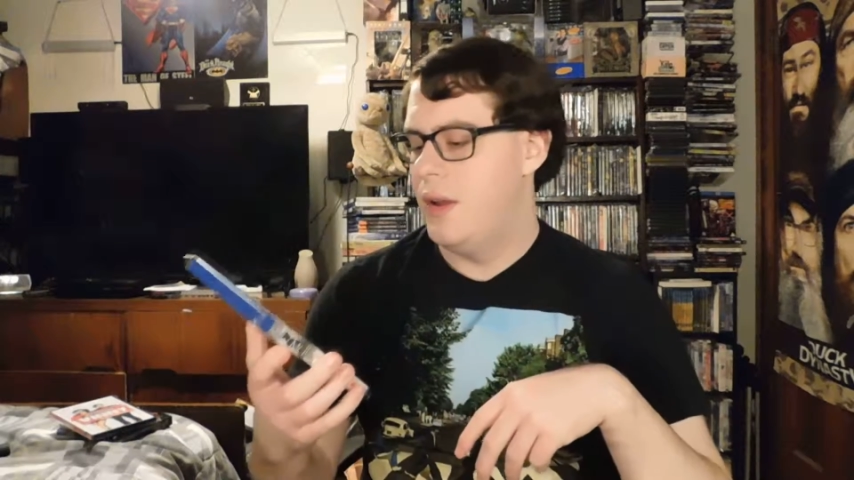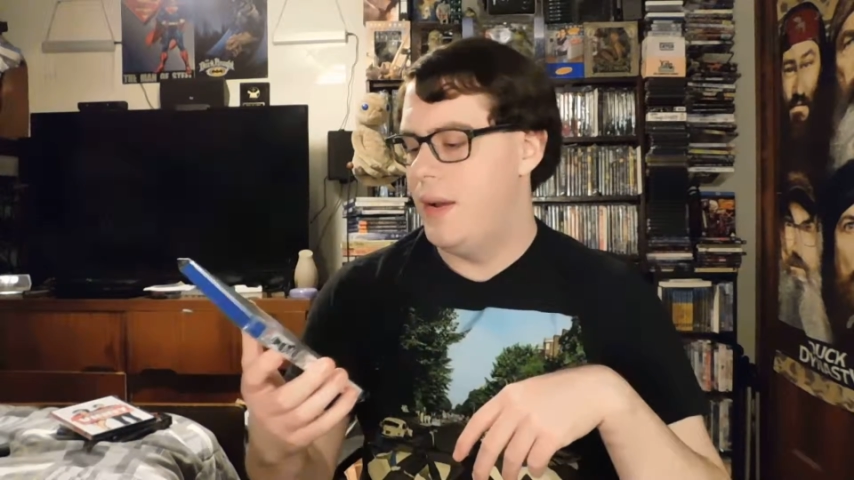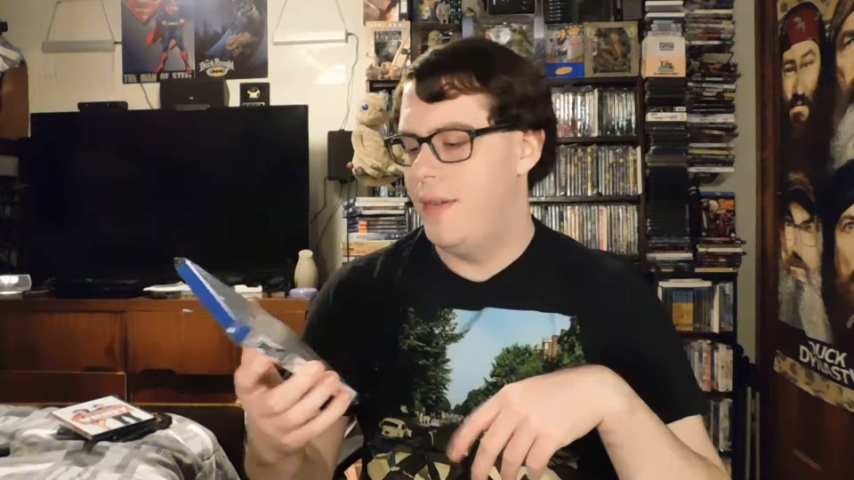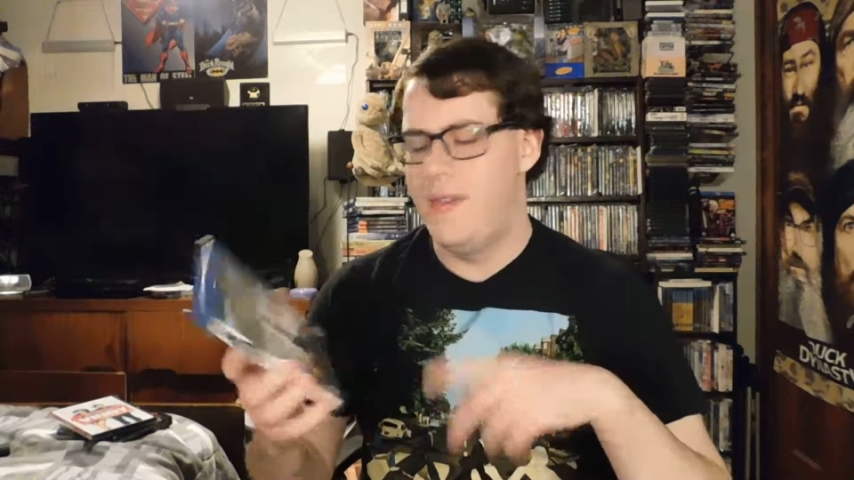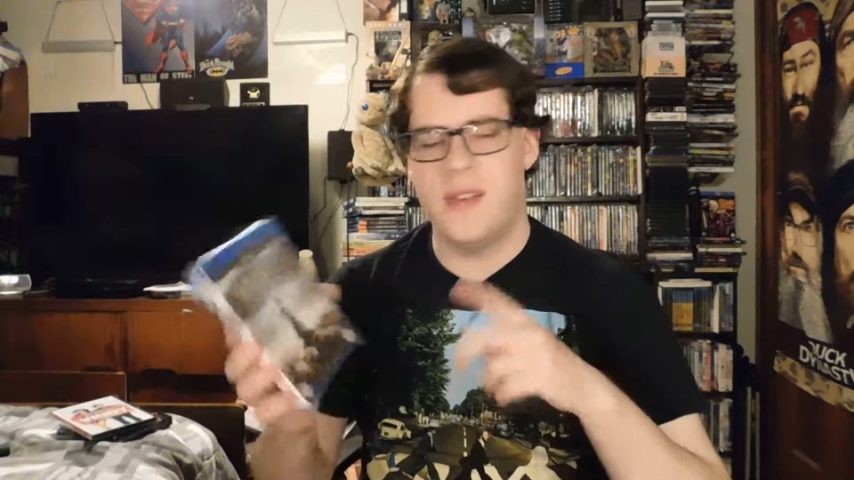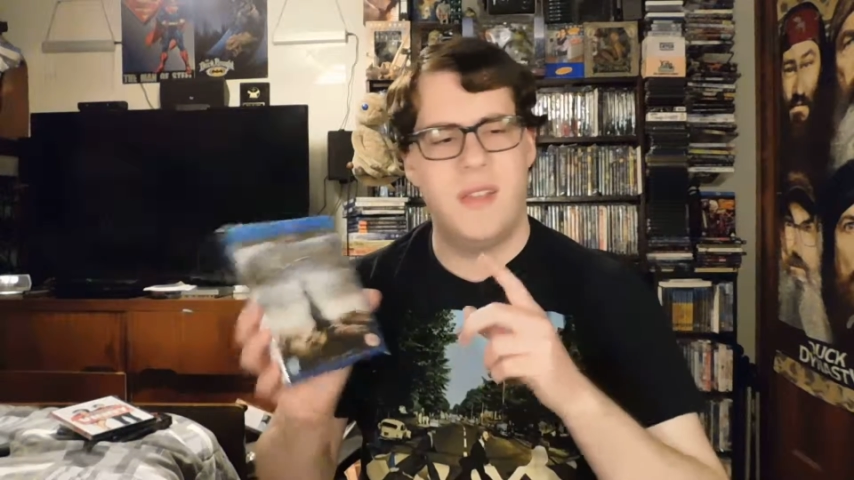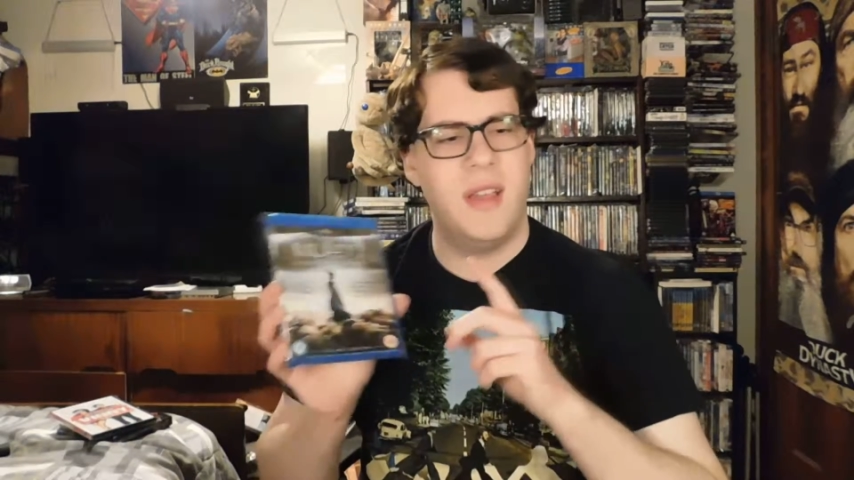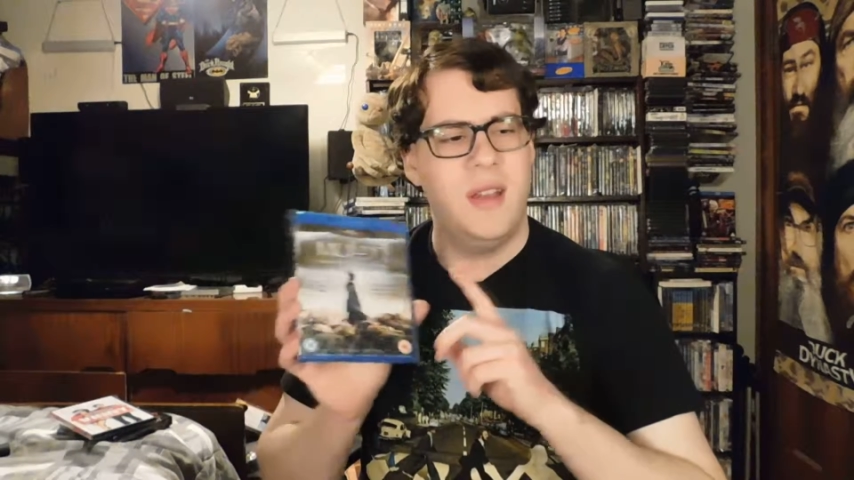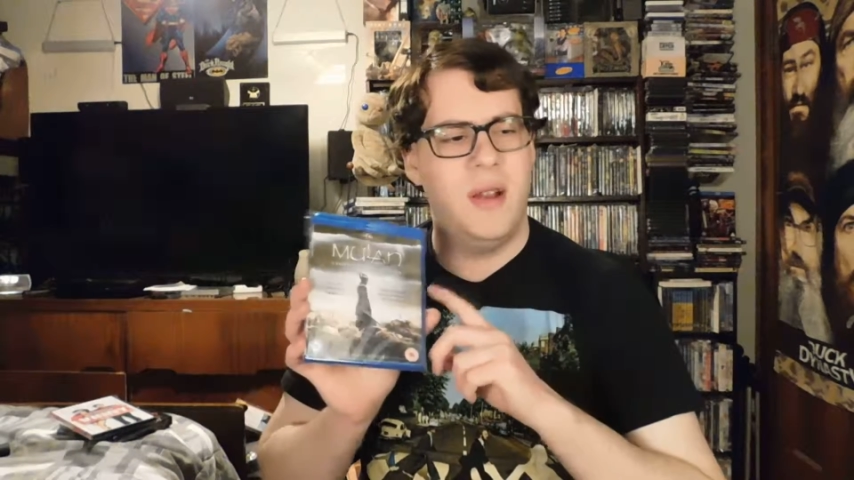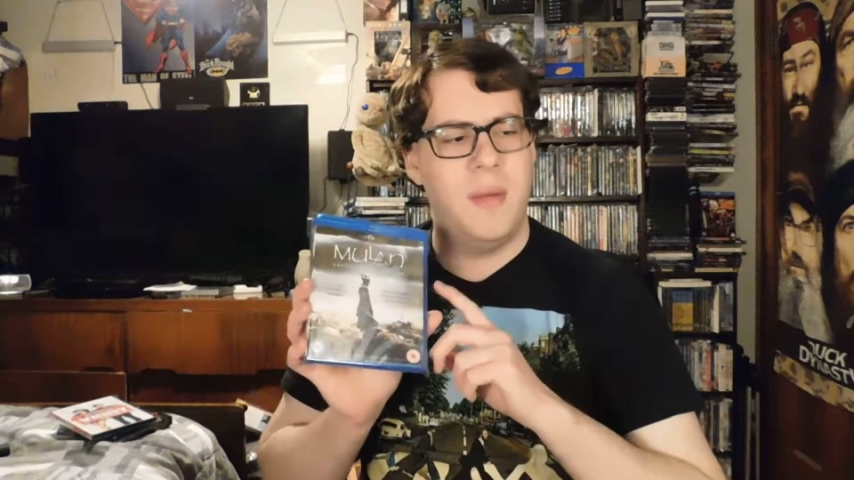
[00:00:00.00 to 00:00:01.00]
In fact, I think
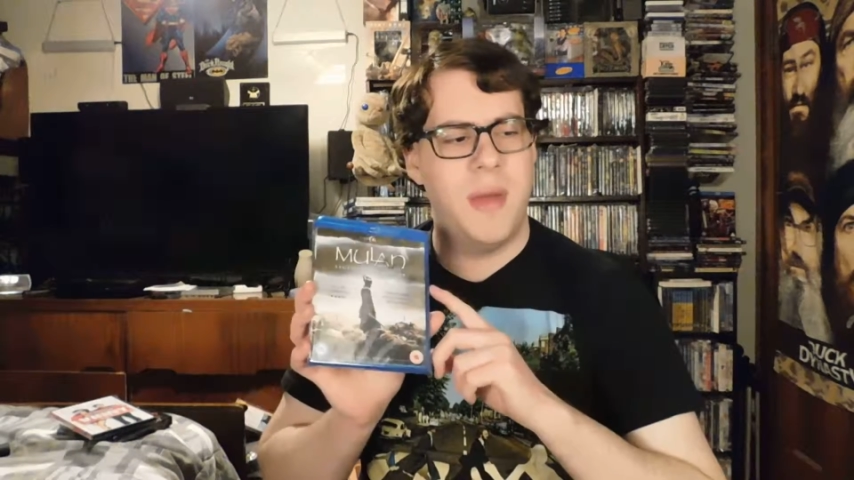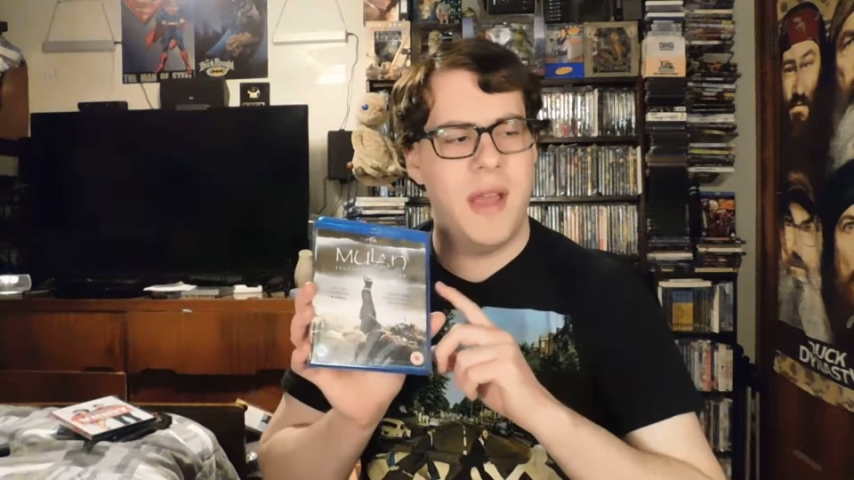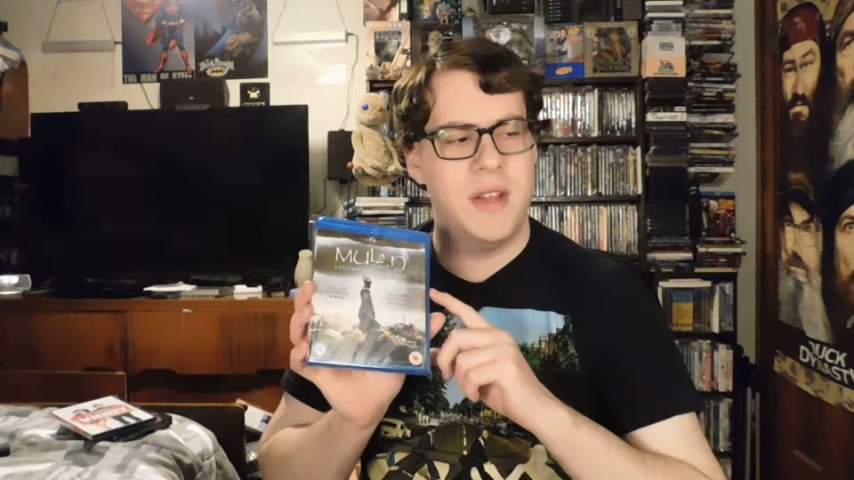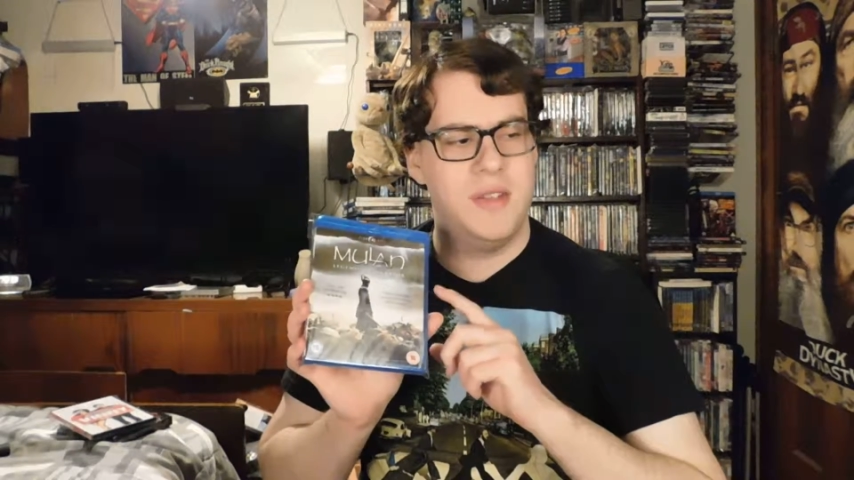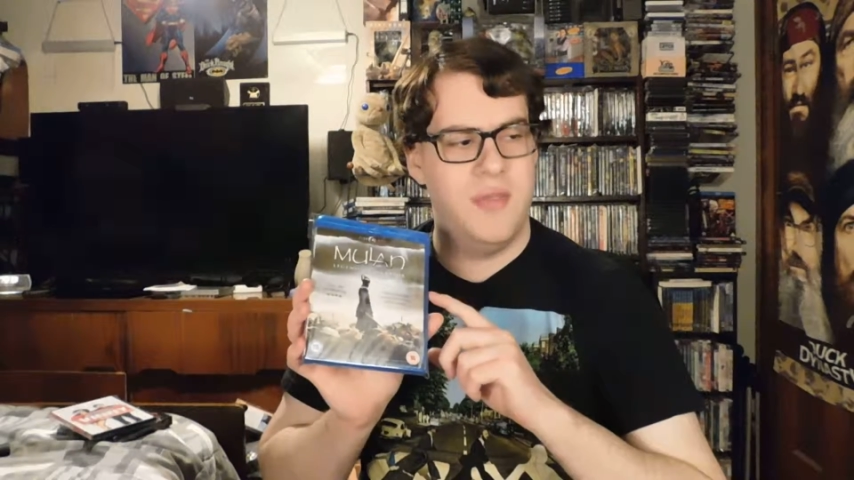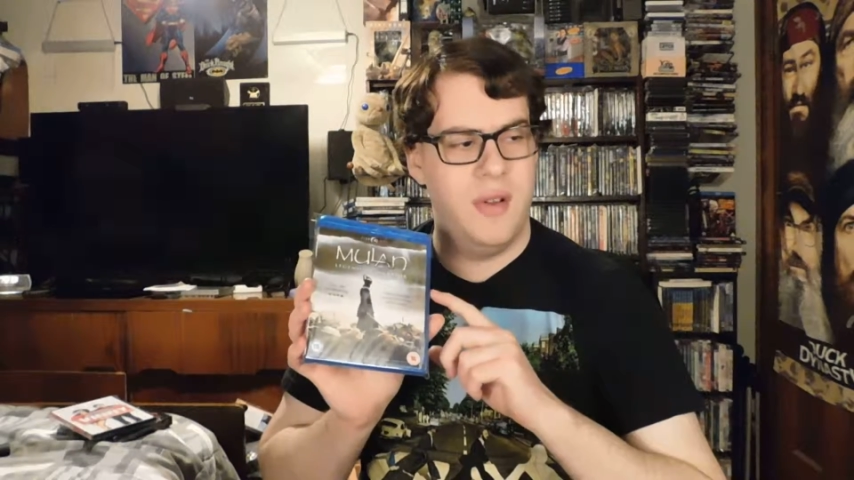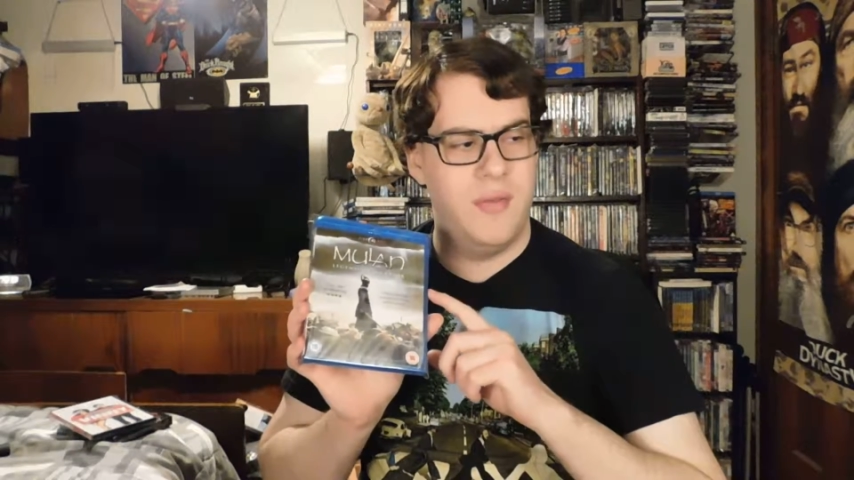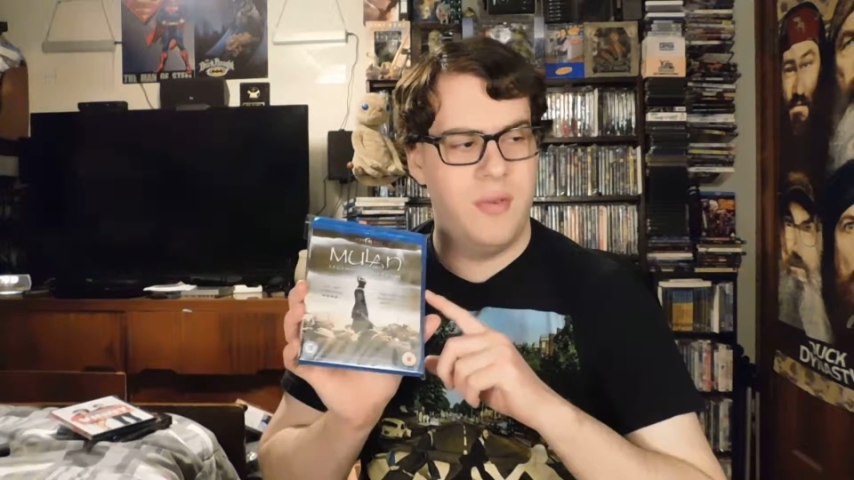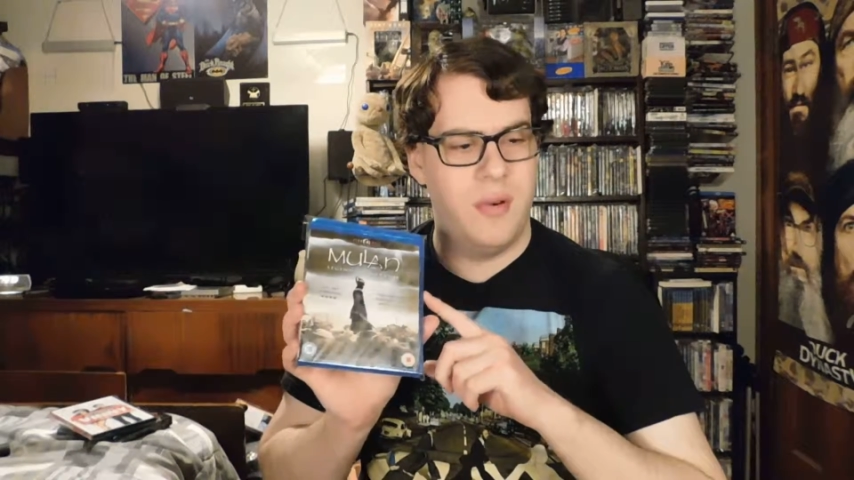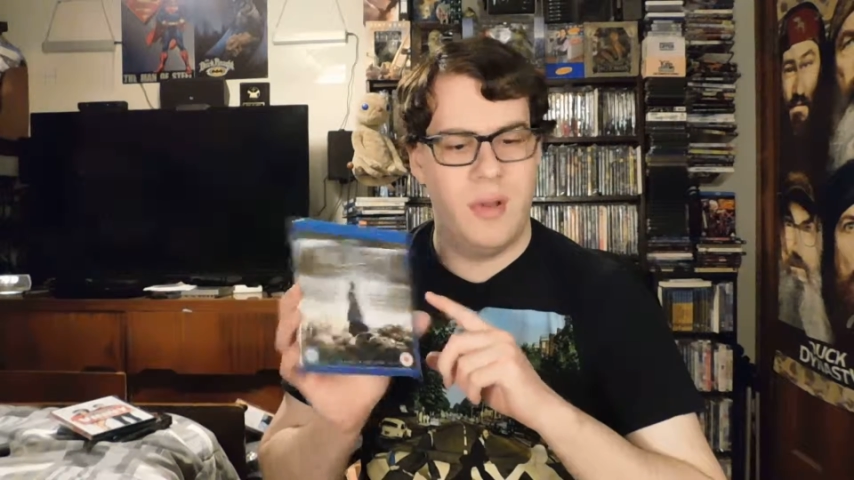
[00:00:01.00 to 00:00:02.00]
I did an unpackaging video
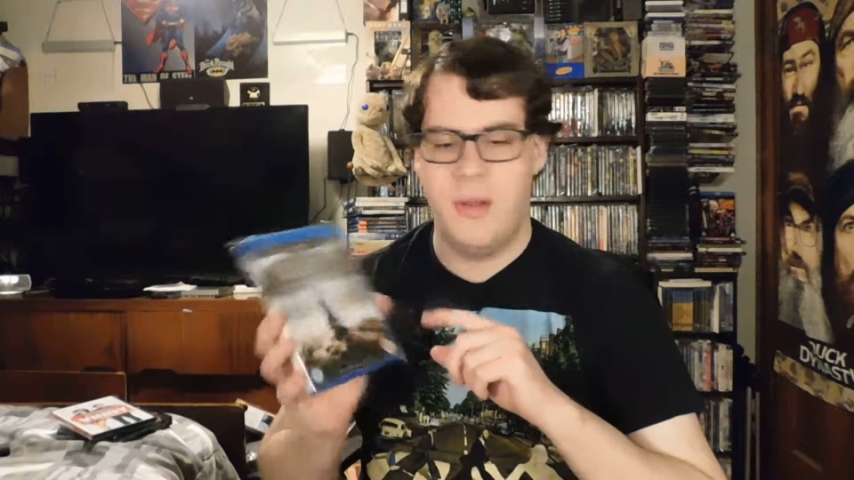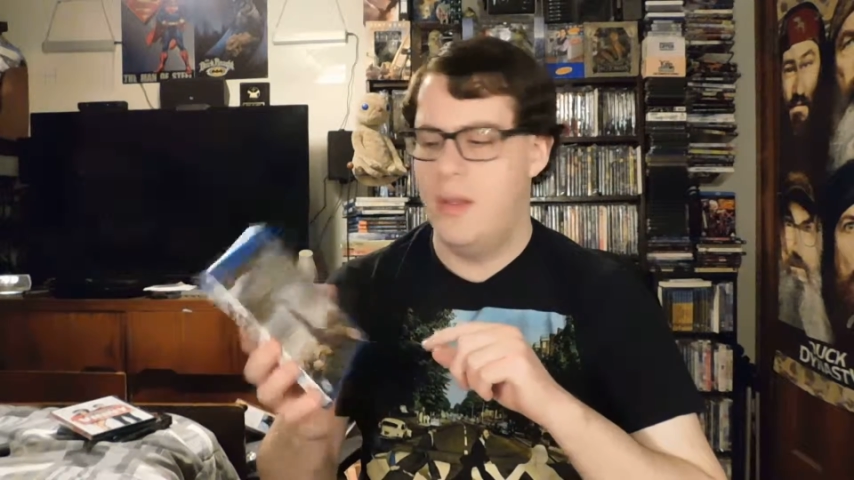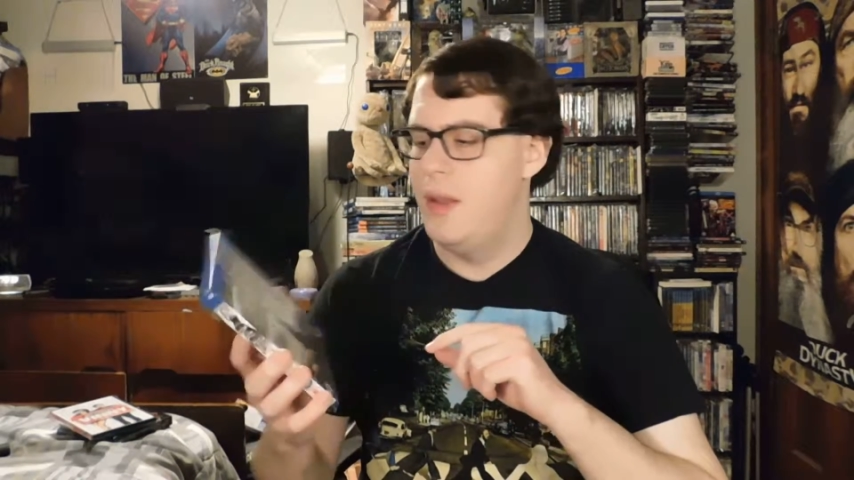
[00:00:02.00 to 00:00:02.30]
for it.